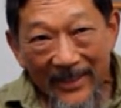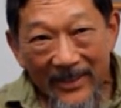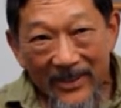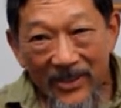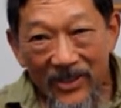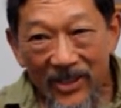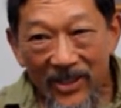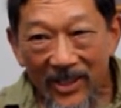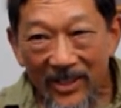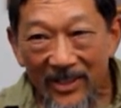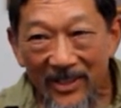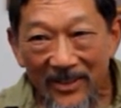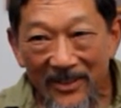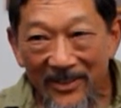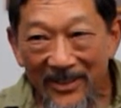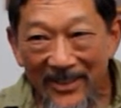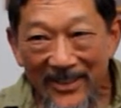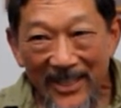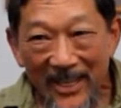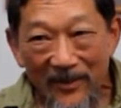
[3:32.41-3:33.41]
Chet
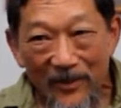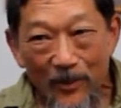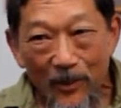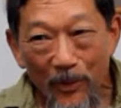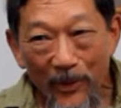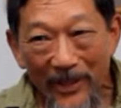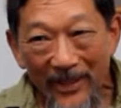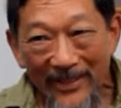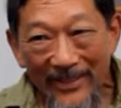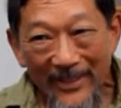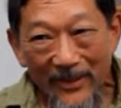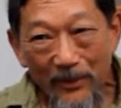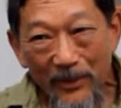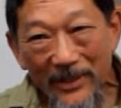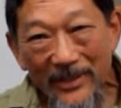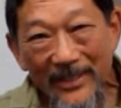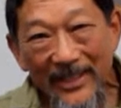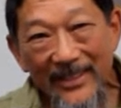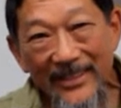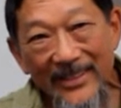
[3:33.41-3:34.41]
Huntley and David Brinkley,
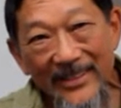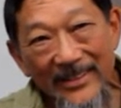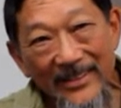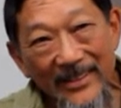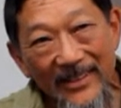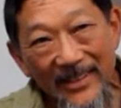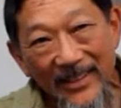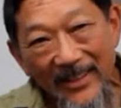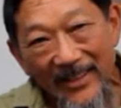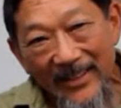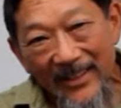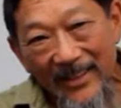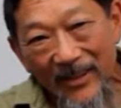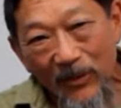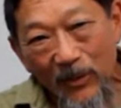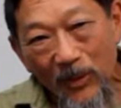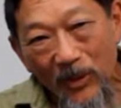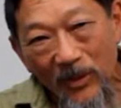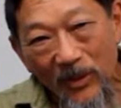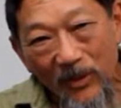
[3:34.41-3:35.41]
but they did the
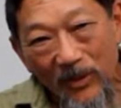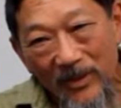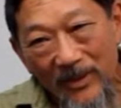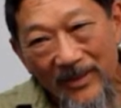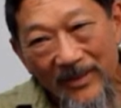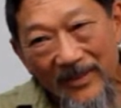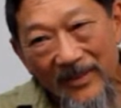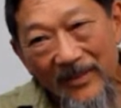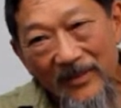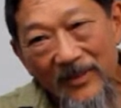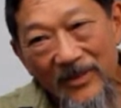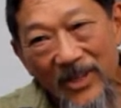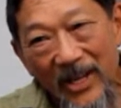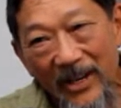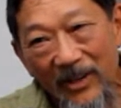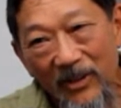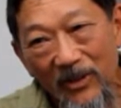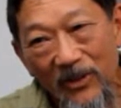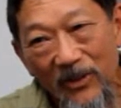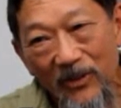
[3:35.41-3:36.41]
World
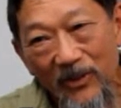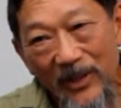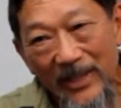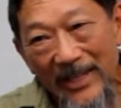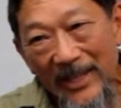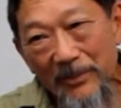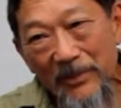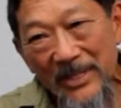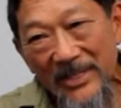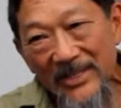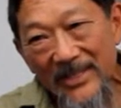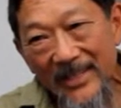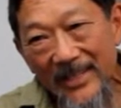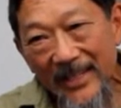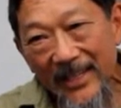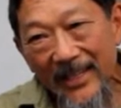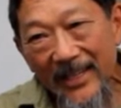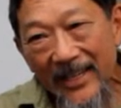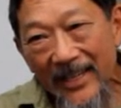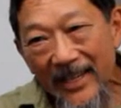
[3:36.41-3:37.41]
Channel 3
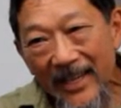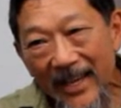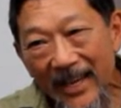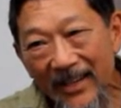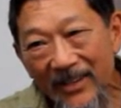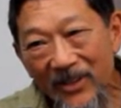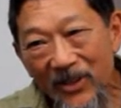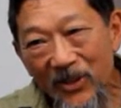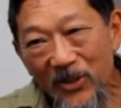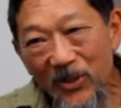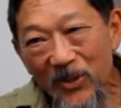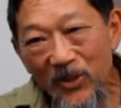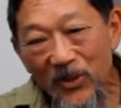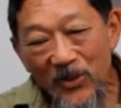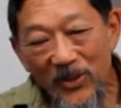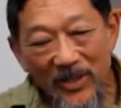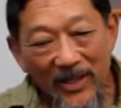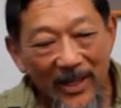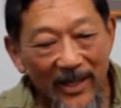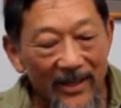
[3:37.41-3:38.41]
NBC
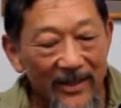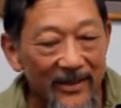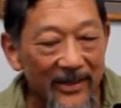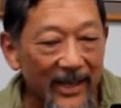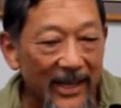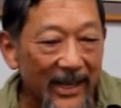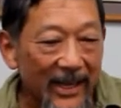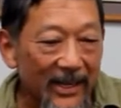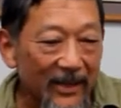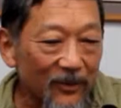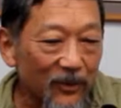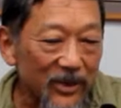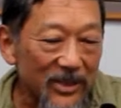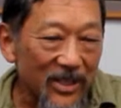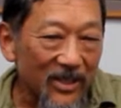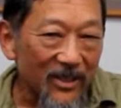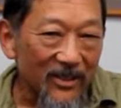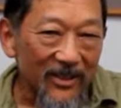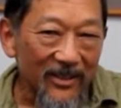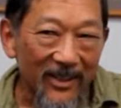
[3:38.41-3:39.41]
News, and they had what's
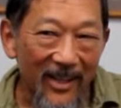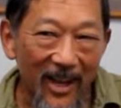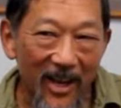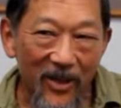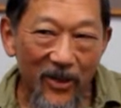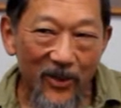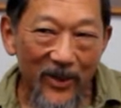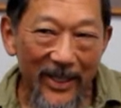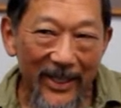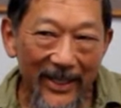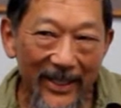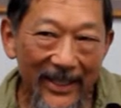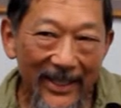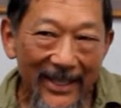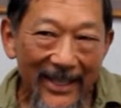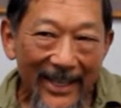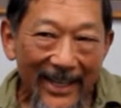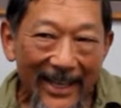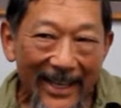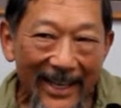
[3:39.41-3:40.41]
called a lottery.
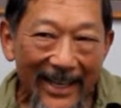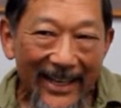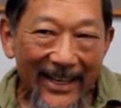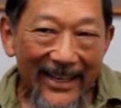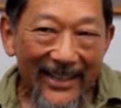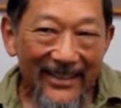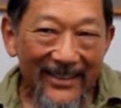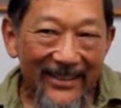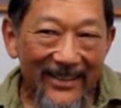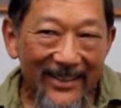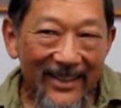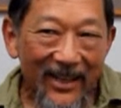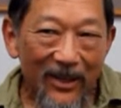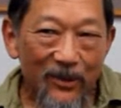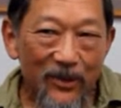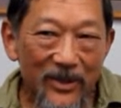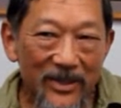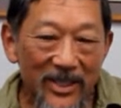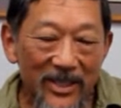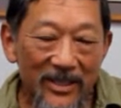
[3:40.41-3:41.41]
And I
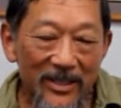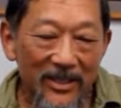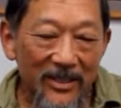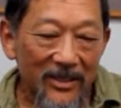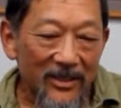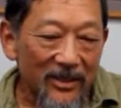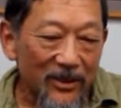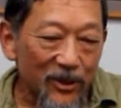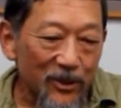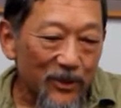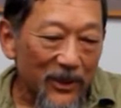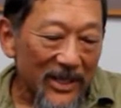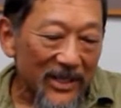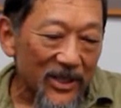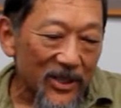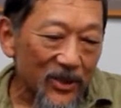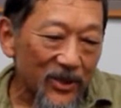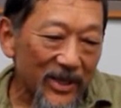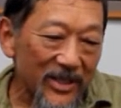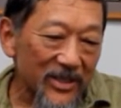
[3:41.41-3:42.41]
was going to lose my
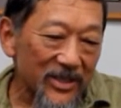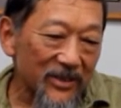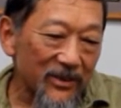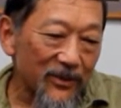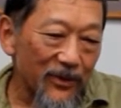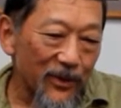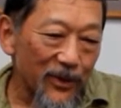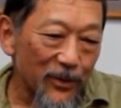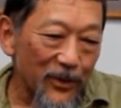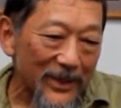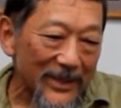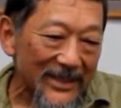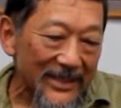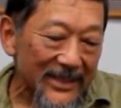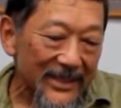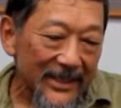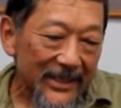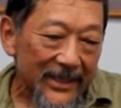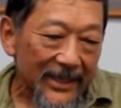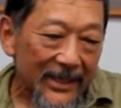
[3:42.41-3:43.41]
2S deferment